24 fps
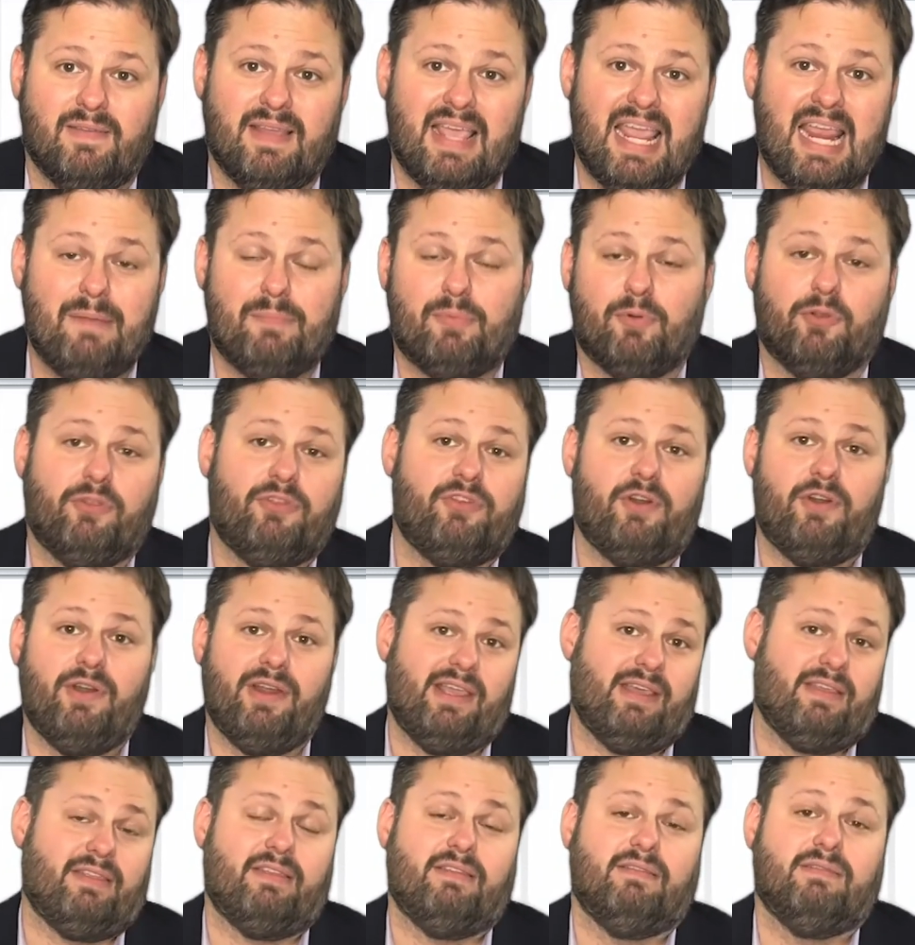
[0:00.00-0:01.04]
April
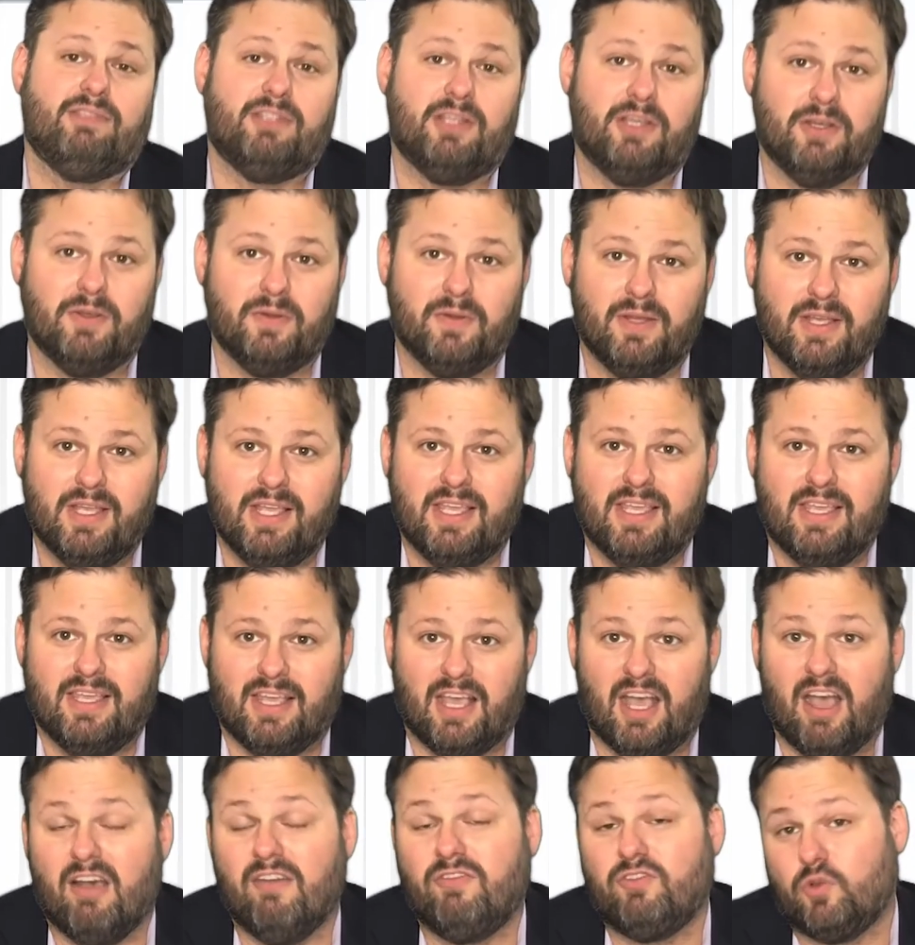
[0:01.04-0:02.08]
30th
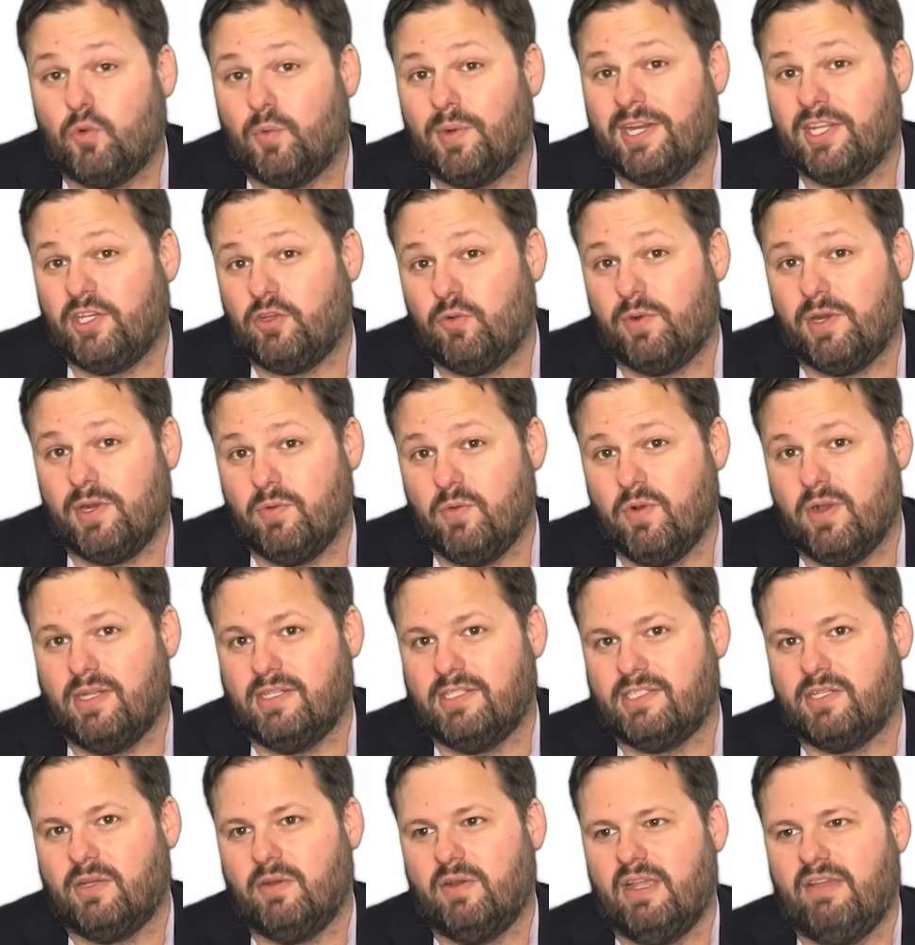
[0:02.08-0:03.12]
of 2021.
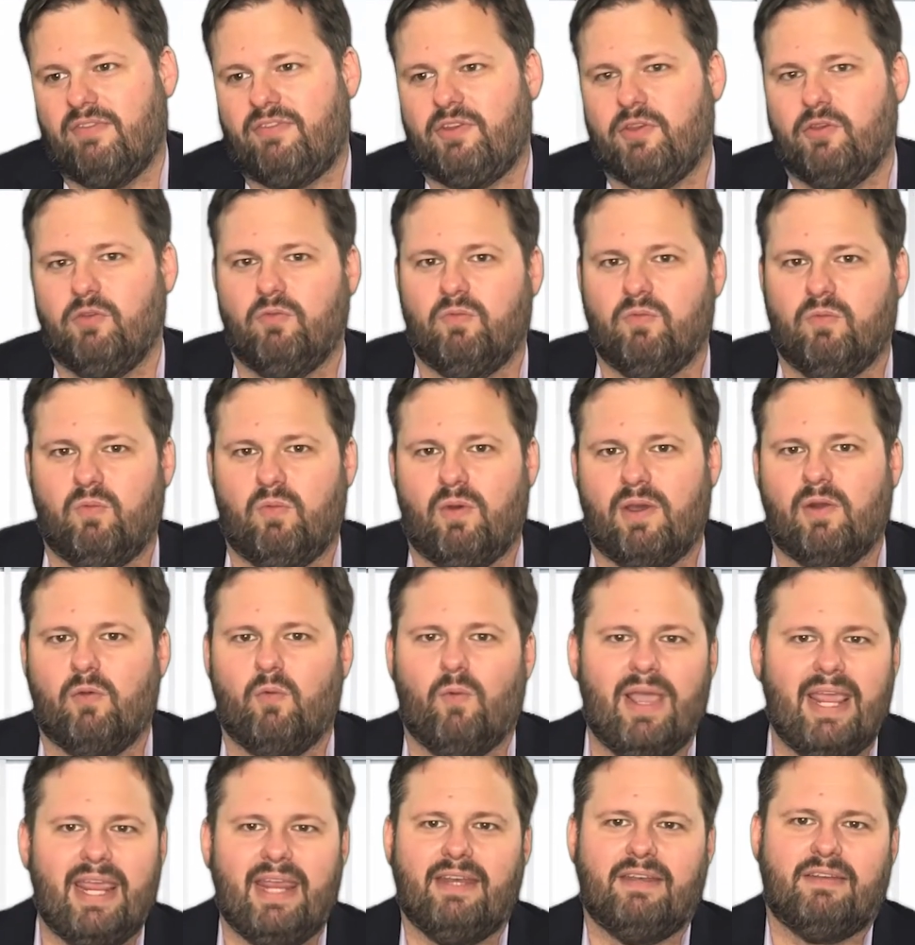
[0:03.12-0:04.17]
So if you want to
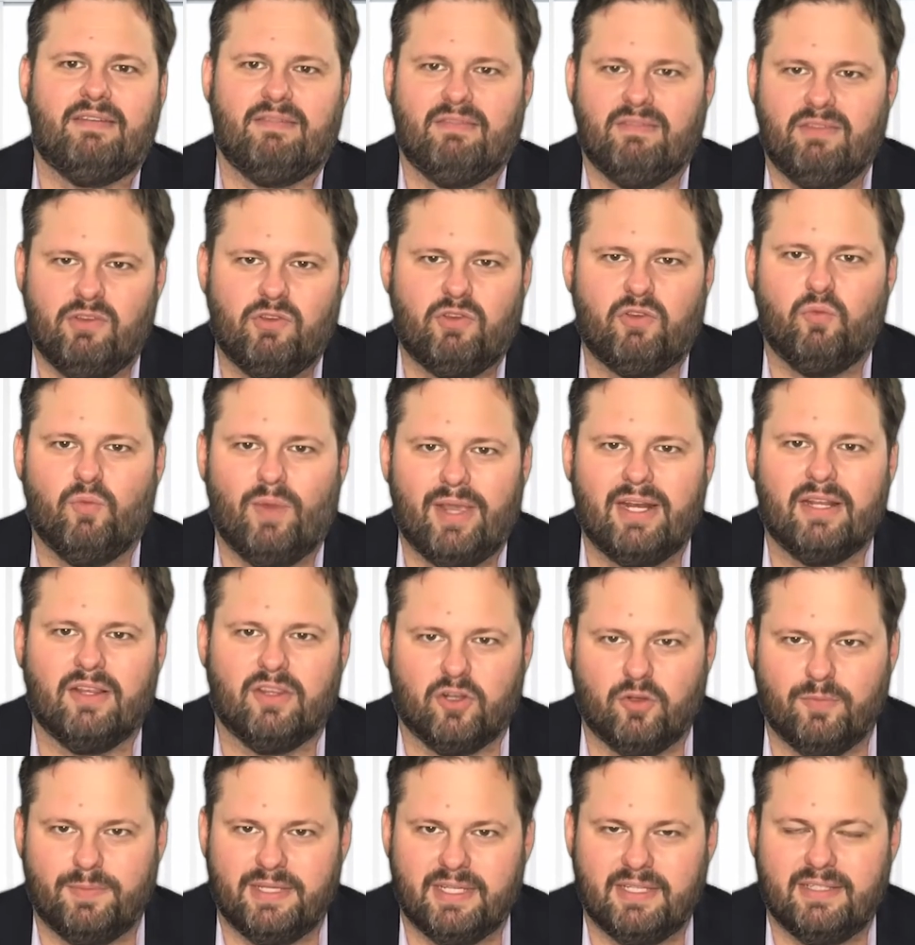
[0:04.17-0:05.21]
wait, you can wait a
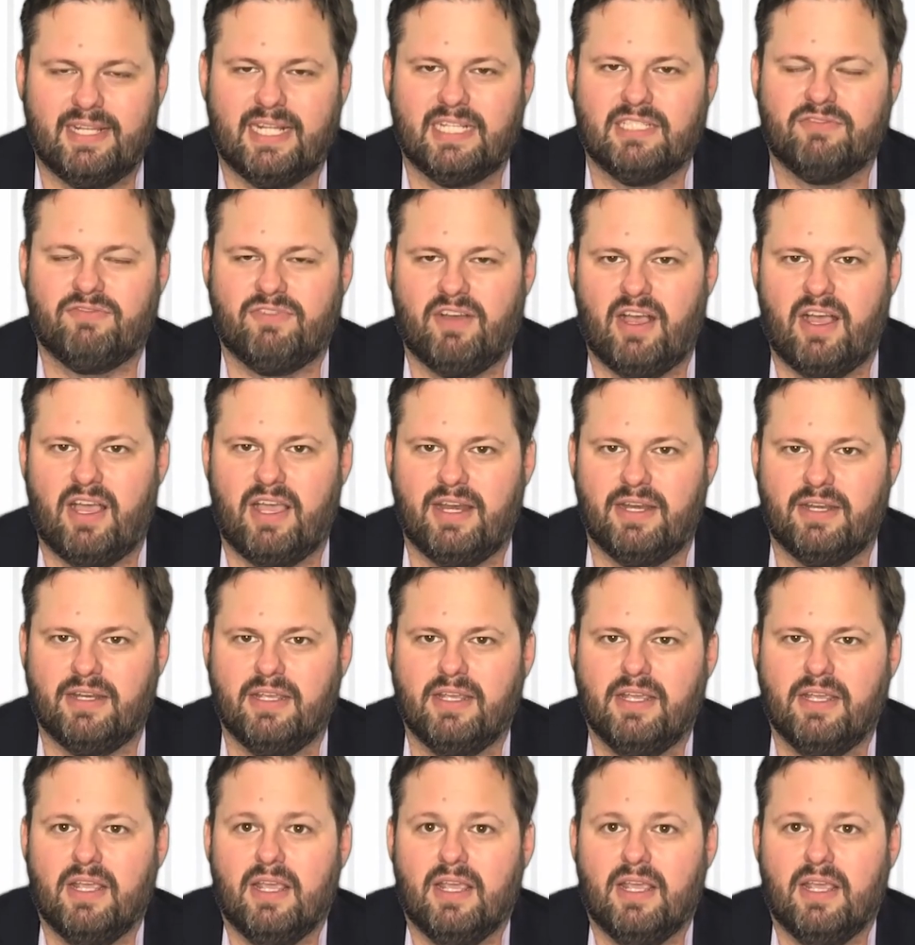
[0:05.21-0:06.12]
little bit. That's fine.